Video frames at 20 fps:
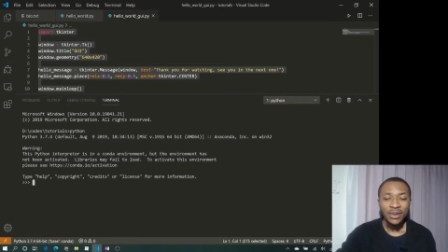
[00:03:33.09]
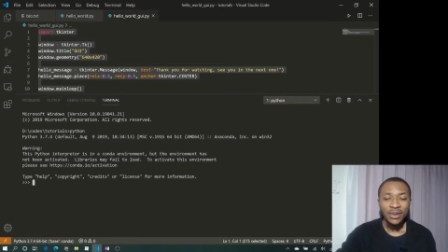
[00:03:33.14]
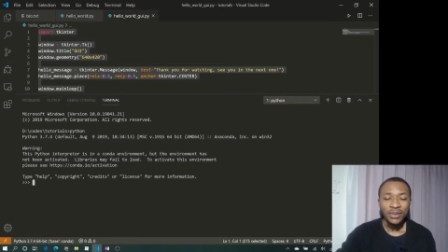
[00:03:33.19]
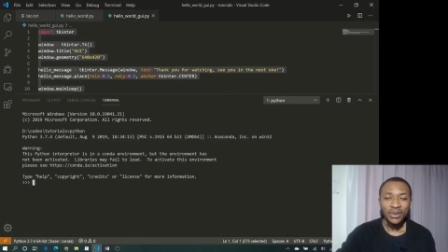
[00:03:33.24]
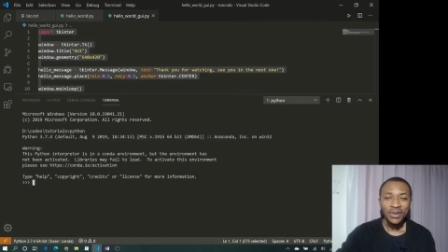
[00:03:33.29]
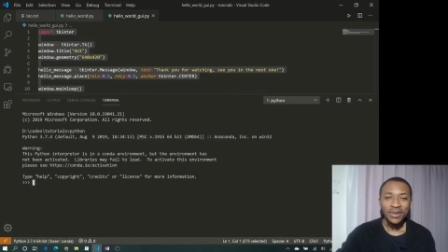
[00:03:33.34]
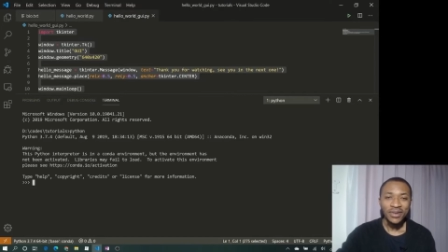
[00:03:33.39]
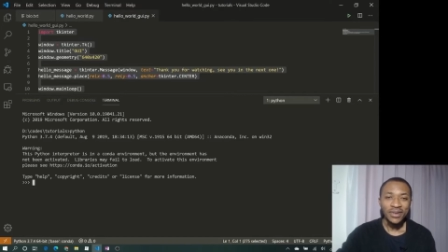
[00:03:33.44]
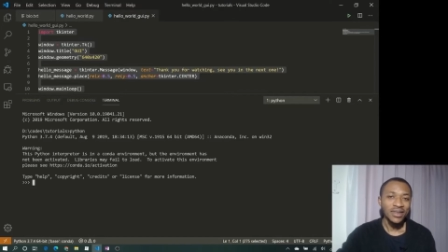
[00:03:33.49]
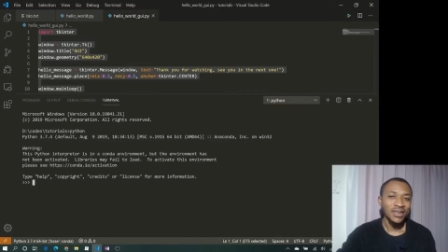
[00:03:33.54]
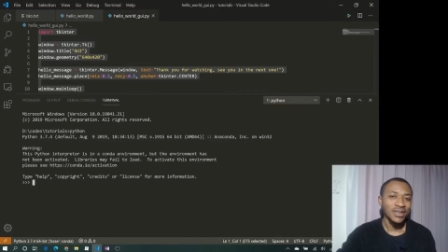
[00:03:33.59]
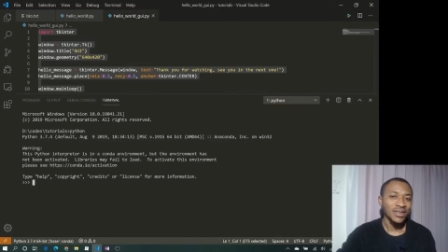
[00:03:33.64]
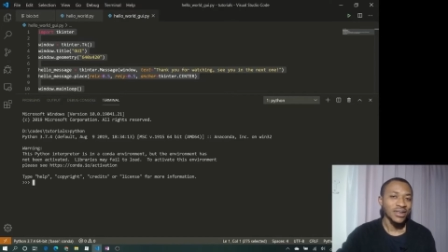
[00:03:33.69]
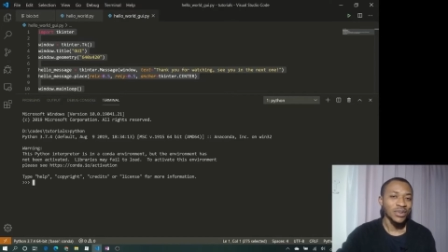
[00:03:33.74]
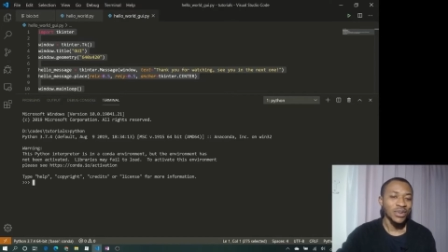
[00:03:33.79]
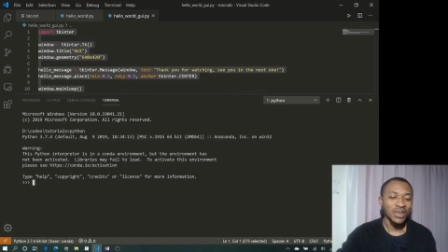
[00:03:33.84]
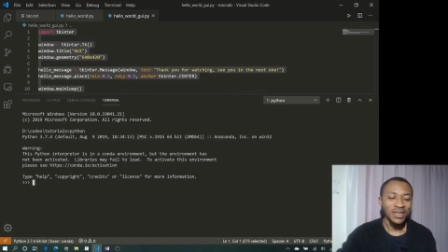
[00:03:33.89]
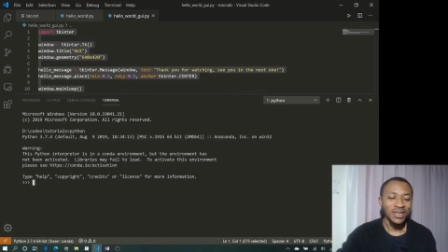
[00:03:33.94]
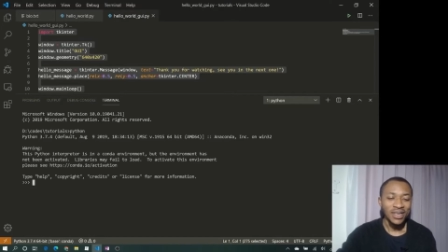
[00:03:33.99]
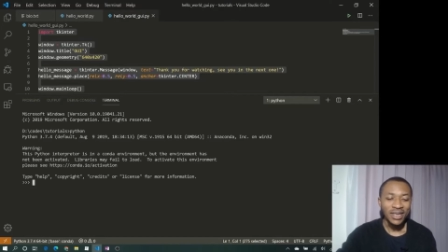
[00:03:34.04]
Printing is
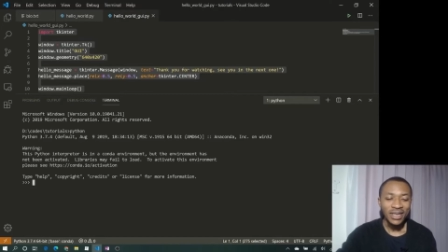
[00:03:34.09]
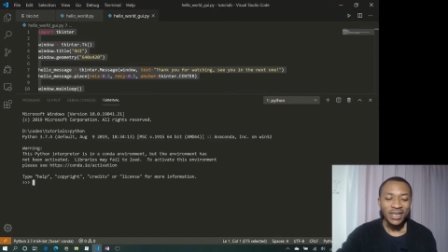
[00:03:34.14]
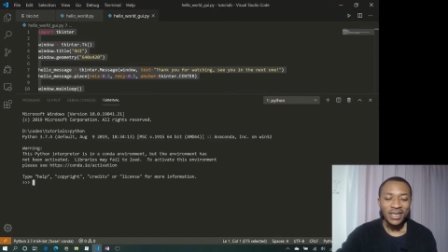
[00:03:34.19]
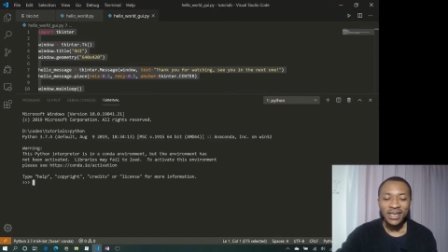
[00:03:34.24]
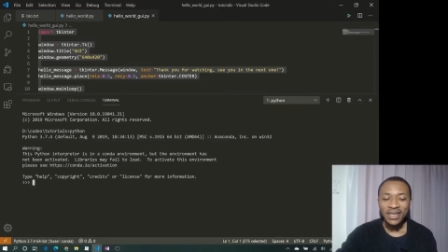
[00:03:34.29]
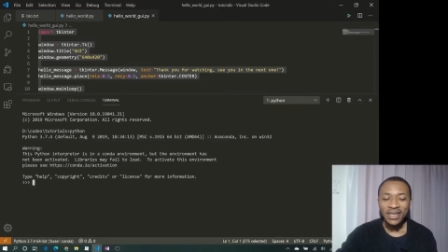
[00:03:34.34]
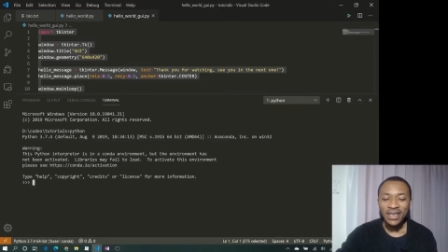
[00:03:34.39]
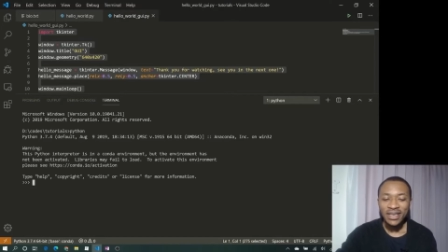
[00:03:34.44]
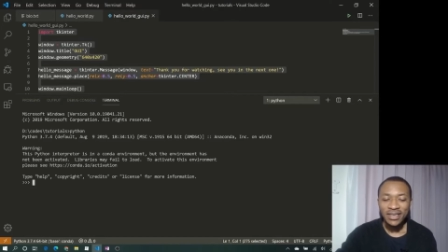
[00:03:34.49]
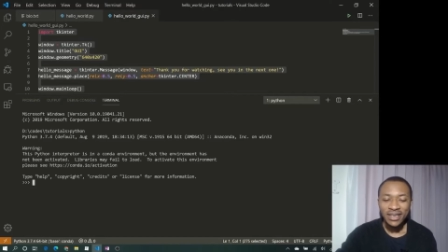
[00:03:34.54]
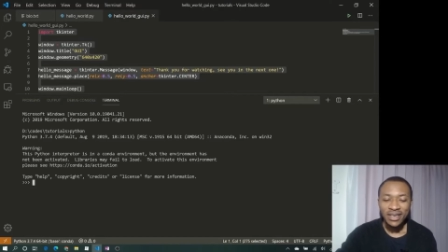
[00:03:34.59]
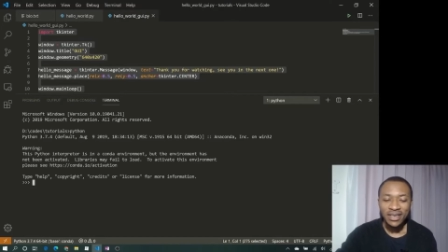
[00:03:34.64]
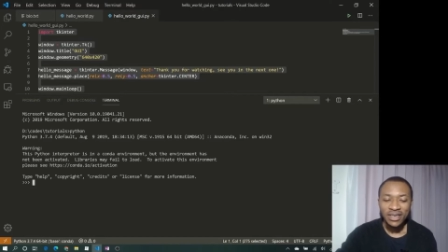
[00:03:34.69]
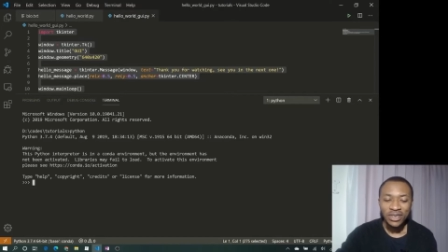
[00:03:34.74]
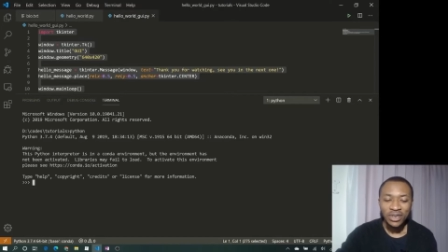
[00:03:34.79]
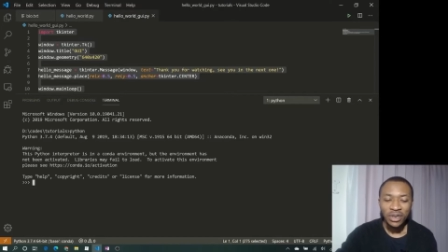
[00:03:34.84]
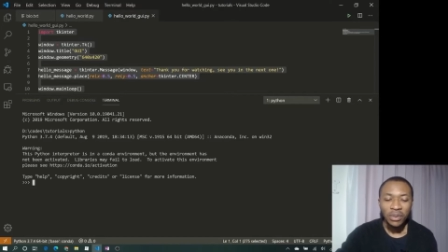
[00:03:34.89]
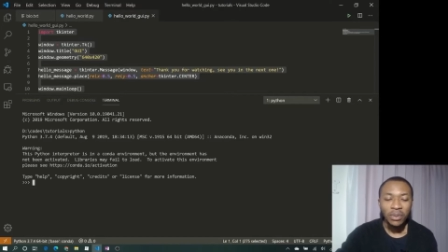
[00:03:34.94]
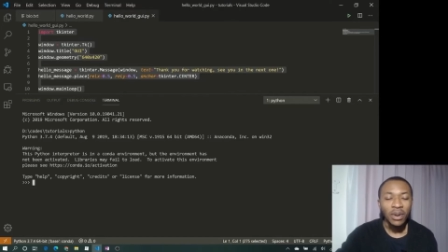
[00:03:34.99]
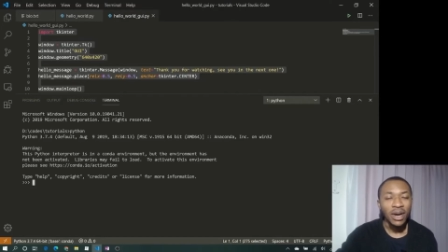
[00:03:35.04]
basically an
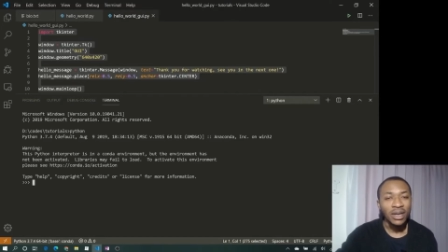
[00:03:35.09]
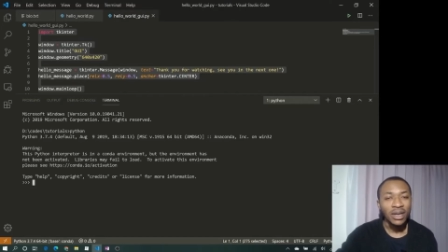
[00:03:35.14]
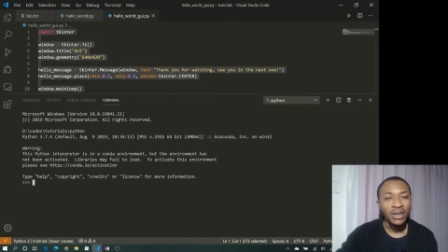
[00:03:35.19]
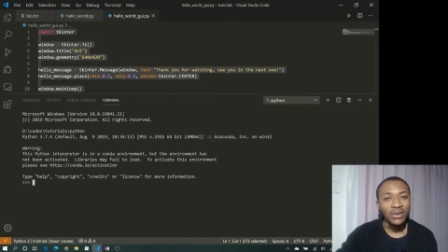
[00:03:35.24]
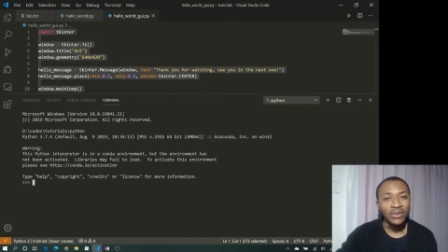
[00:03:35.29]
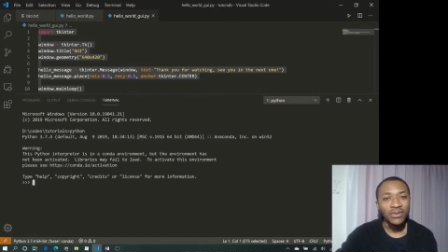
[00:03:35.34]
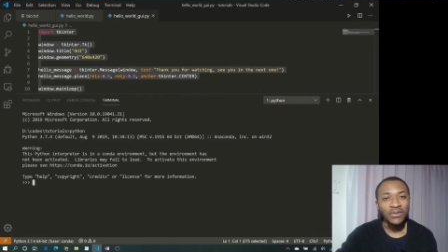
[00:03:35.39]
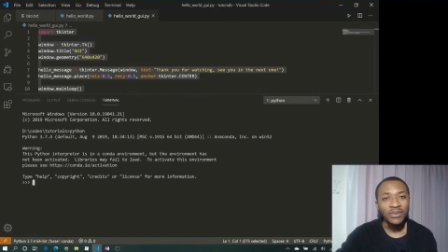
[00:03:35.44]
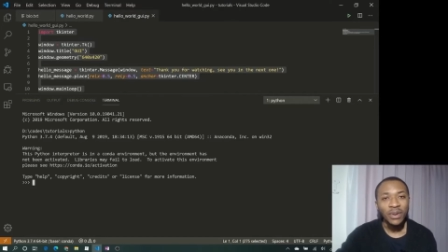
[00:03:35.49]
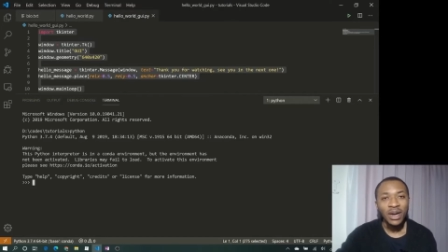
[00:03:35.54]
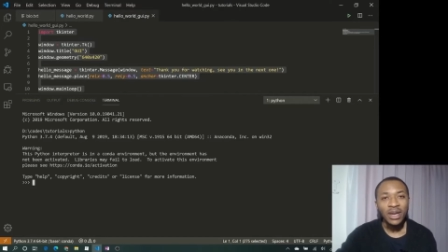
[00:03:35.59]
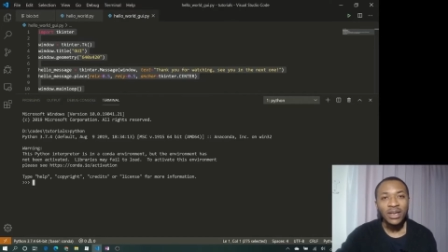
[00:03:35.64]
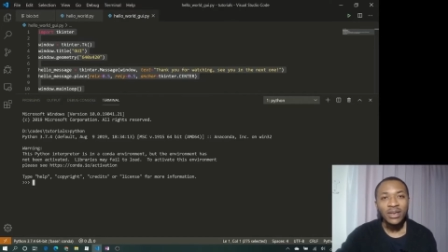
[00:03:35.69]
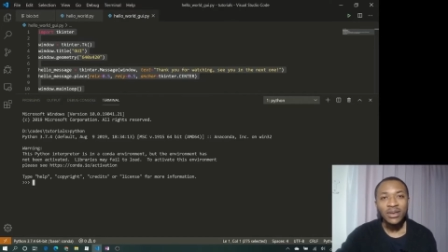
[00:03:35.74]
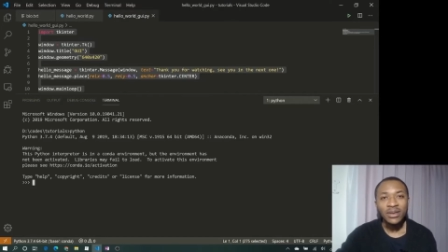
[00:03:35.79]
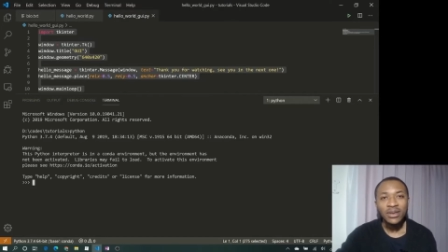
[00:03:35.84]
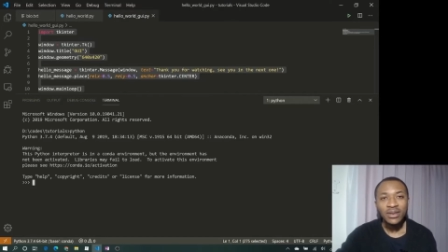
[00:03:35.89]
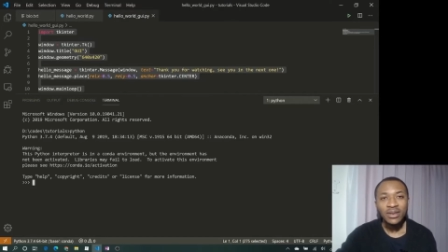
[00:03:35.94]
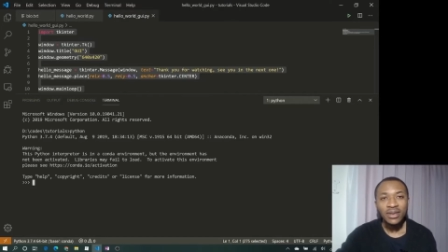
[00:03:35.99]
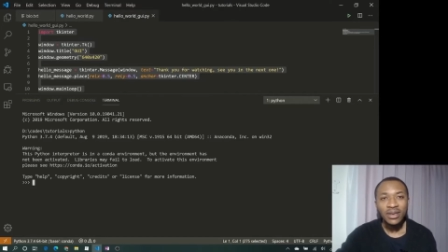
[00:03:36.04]
essential part of
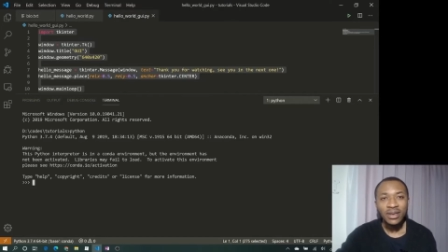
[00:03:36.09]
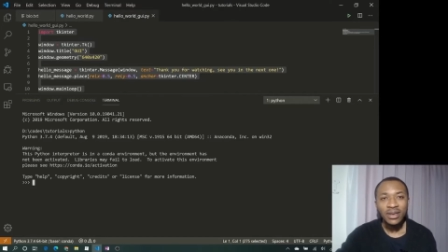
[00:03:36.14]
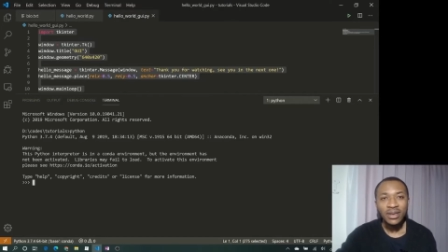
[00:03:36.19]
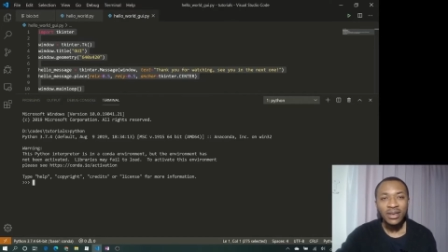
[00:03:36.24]
Python.